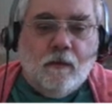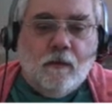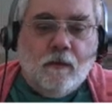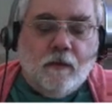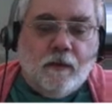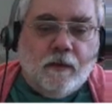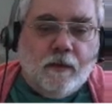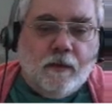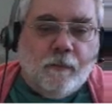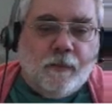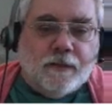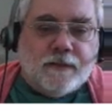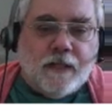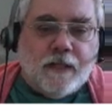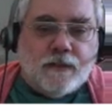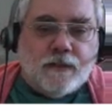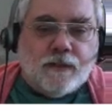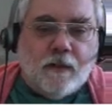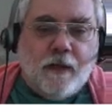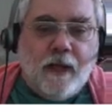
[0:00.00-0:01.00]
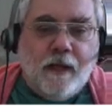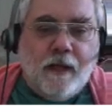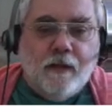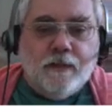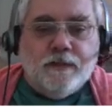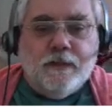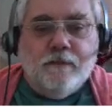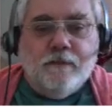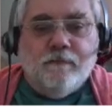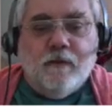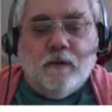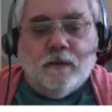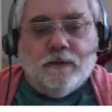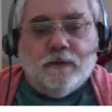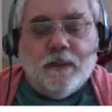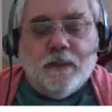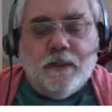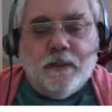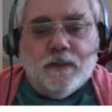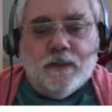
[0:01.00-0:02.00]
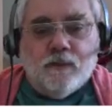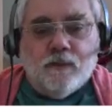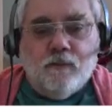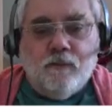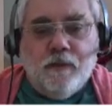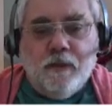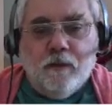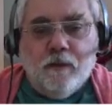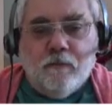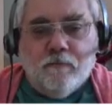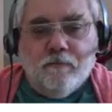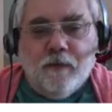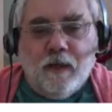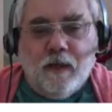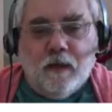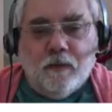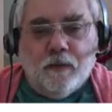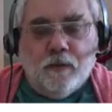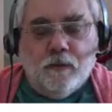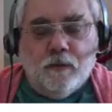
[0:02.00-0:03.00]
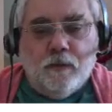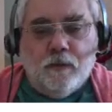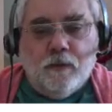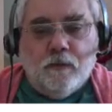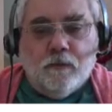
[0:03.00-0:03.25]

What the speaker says: the potential energy function is real valued,